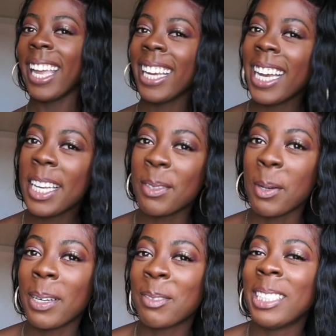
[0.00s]
Hey guys,
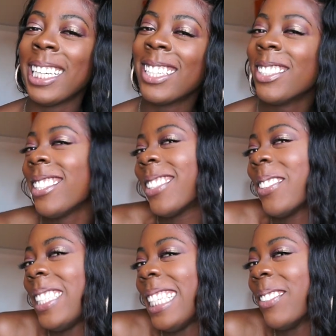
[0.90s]
welcome back to my channel. It's Girl
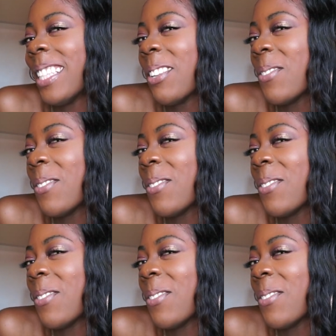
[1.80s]
Queen here.